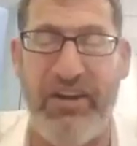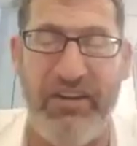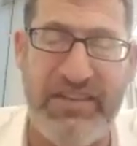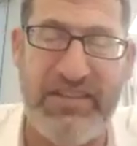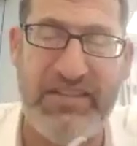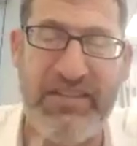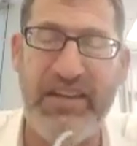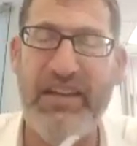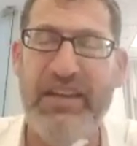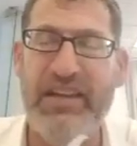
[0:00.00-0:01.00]

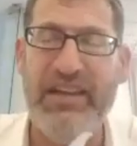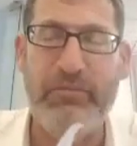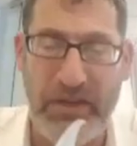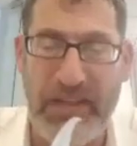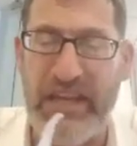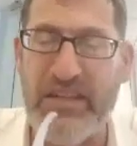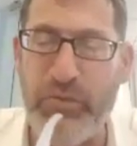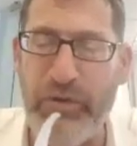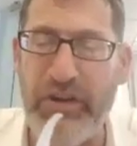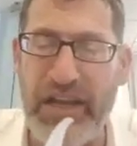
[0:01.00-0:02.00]
Haaretz. But
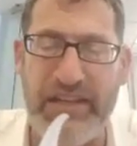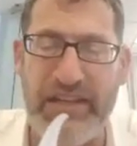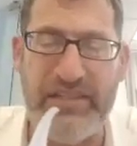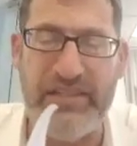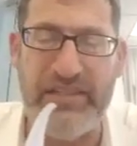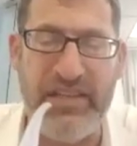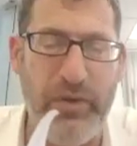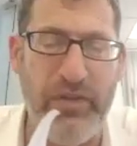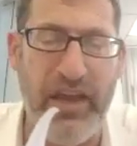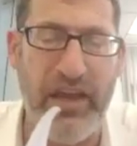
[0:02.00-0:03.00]
here's where it is.
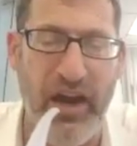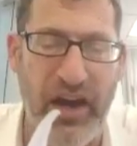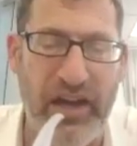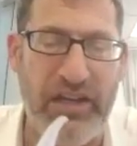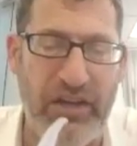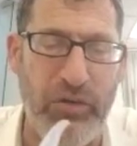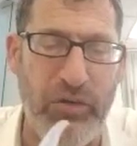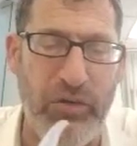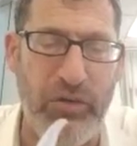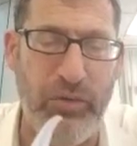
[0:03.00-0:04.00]
Here's where they
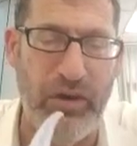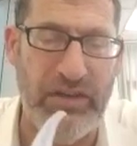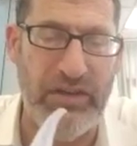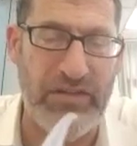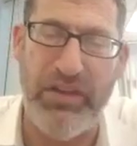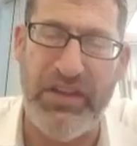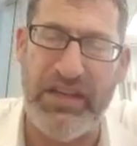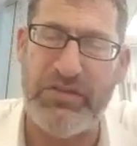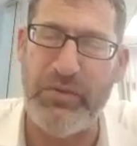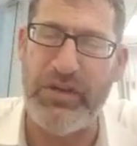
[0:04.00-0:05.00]
argue. It's over
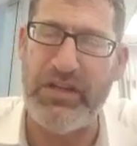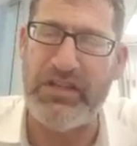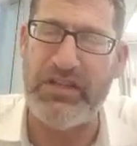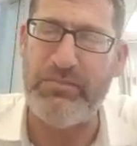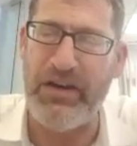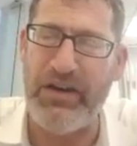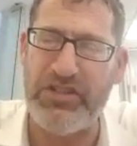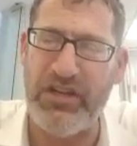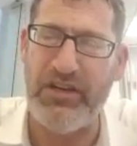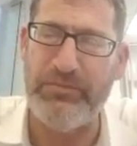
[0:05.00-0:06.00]
this week's
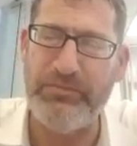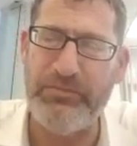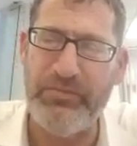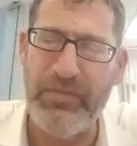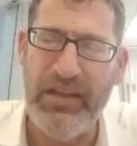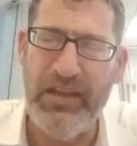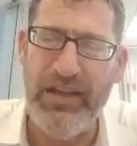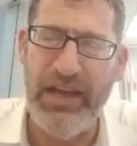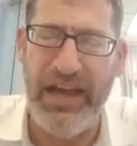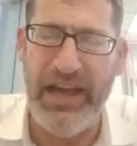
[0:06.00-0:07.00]
Parsha.
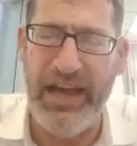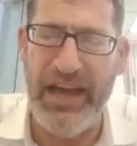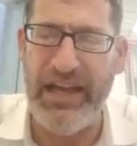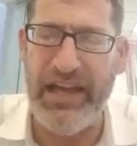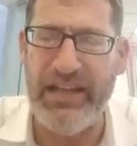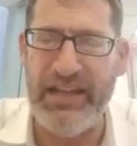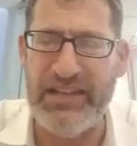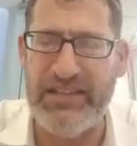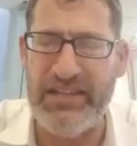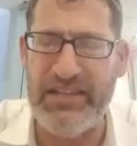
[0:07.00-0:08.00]

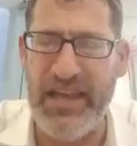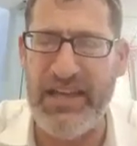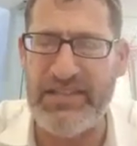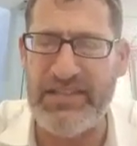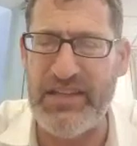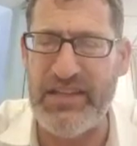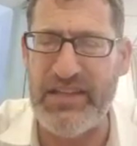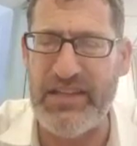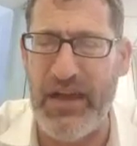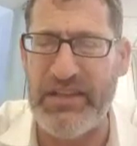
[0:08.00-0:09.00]
And it says in
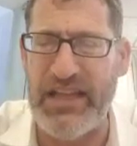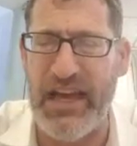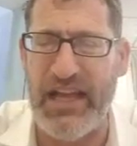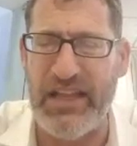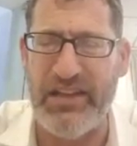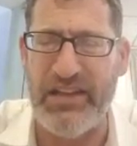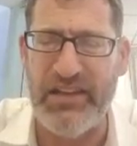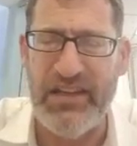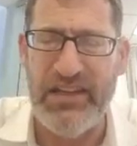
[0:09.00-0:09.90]
Lamed Dalet,